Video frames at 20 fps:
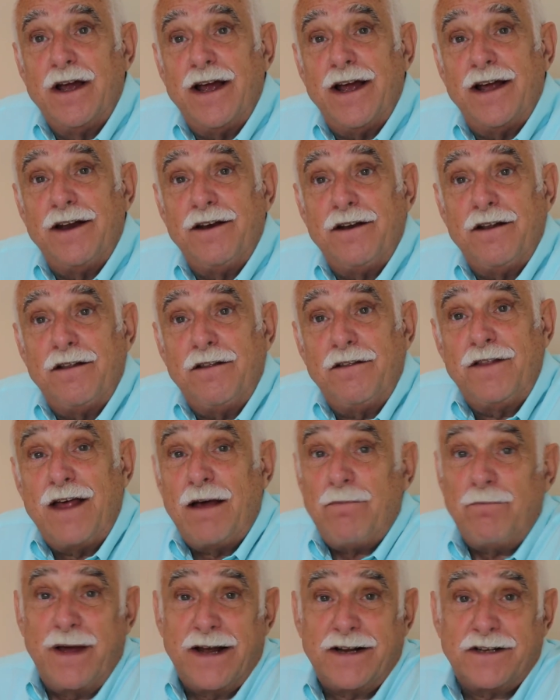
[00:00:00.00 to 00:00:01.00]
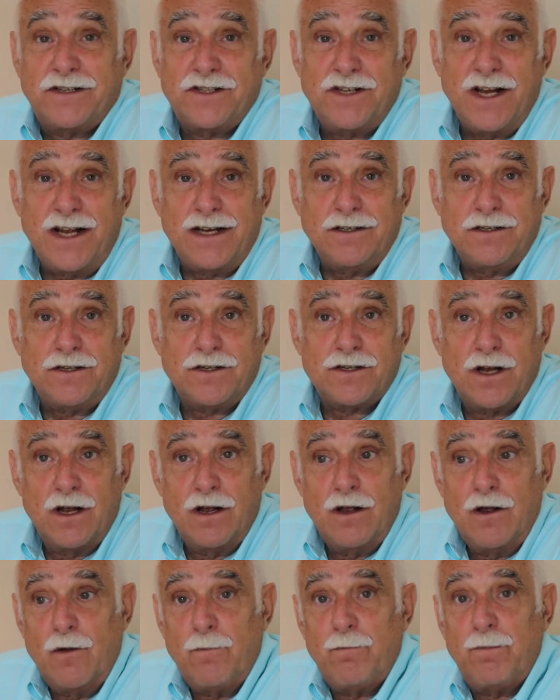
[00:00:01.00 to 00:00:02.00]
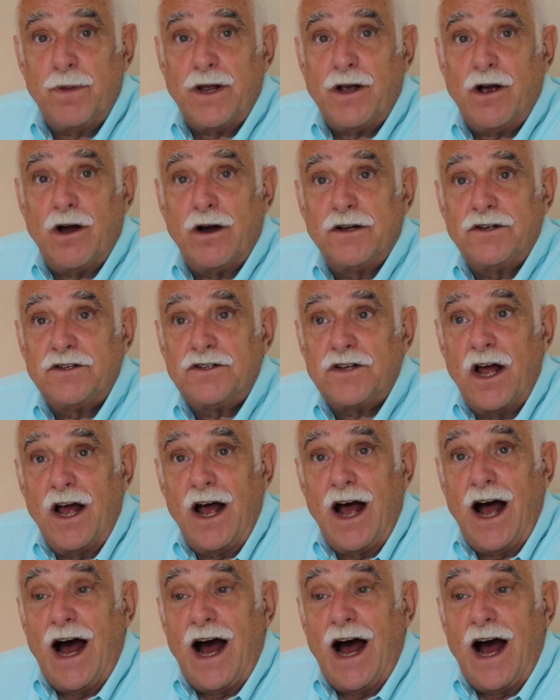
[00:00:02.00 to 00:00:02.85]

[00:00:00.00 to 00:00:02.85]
And that makes sense because